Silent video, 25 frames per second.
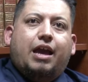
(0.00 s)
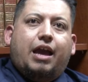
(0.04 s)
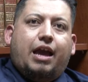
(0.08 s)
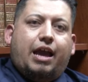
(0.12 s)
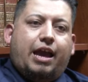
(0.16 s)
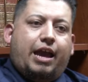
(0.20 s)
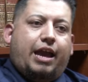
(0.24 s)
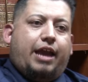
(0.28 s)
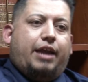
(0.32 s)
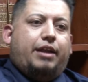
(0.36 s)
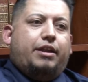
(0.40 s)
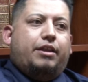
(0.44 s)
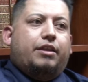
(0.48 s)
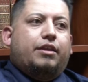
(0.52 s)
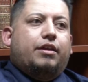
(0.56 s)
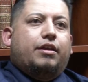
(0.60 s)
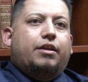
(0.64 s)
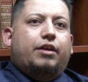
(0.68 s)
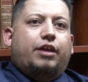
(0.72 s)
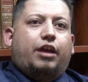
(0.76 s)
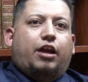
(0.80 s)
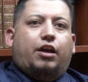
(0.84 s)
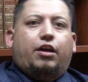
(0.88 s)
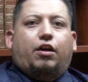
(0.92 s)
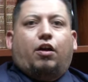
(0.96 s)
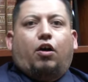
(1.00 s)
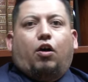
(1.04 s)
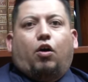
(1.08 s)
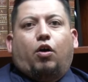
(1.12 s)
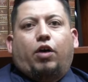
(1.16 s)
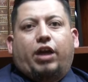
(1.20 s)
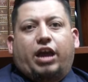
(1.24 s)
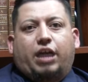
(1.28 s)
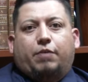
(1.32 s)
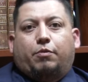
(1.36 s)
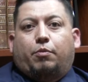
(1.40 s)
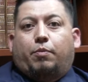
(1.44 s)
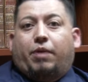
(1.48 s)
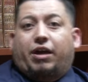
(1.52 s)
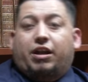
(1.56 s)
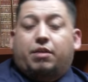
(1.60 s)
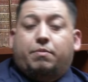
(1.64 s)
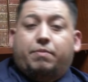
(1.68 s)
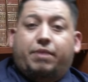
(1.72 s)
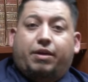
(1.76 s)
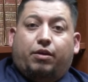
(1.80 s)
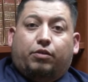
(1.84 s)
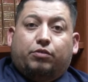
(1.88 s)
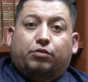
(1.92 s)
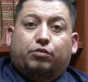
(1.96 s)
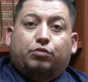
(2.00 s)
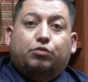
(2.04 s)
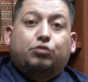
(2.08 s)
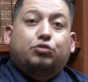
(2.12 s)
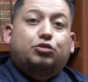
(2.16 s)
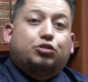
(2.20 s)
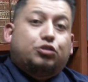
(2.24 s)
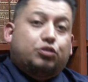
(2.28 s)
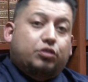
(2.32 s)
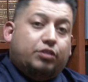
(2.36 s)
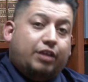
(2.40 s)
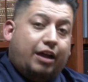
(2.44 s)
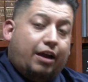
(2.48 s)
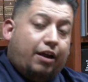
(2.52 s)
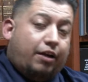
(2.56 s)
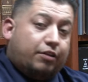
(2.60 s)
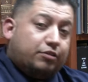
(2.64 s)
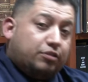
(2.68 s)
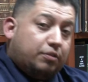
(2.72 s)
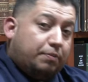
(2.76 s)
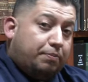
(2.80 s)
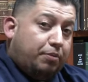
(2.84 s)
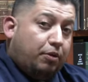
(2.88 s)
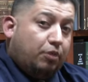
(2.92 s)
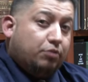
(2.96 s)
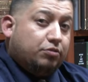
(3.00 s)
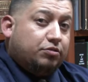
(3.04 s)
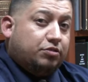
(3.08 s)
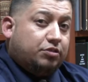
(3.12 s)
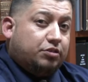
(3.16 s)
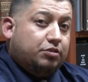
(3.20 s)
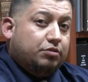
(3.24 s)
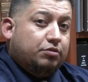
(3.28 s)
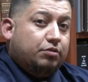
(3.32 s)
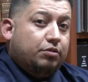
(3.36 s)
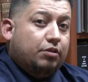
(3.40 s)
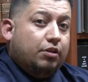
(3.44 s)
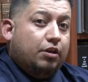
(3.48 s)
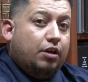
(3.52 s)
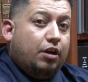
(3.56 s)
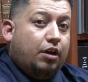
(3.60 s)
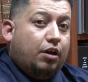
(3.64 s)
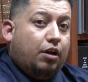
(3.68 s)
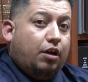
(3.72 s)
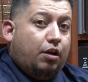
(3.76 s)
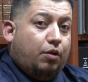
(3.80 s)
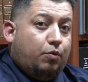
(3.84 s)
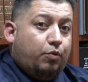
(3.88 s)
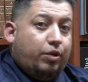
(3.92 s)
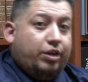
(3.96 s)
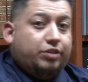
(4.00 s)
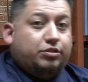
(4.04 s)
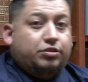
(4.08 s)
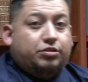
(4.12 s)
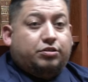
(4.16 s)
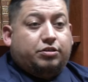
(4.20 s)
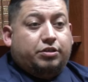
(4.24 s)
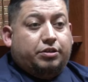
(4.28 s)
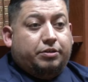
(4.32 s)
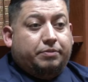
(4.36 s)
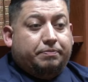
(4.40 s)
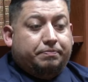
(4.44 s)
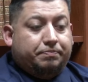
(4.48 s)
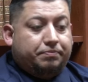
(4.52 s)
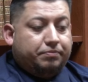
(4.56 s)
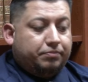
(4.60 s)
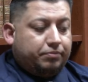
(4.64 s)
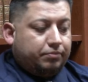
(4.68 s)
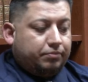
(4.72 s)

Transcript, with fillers: and all able-bodied males who sh are supposed to register,